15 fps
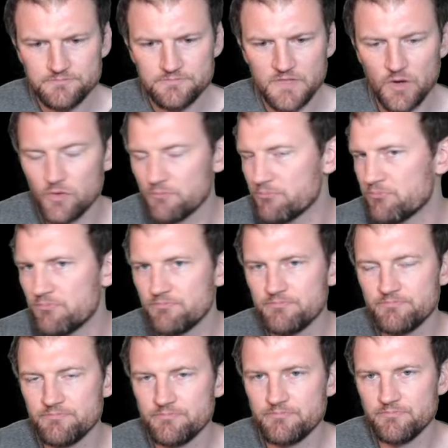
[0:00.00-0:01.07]

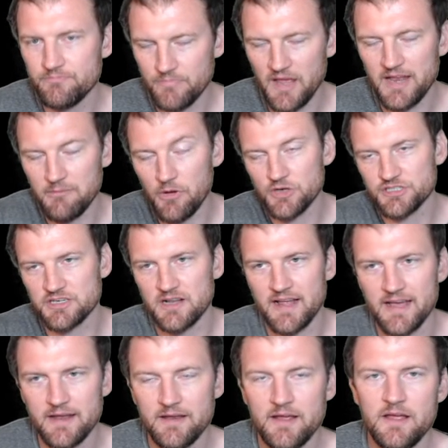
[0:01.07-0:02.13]

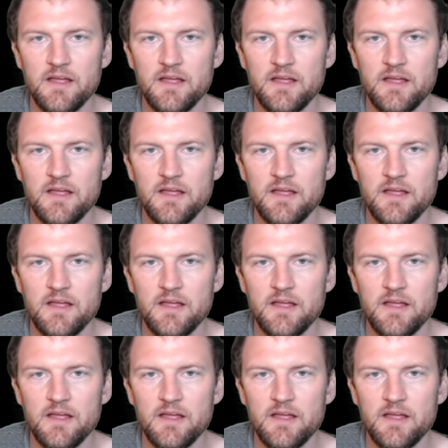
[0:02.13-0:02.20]
ad.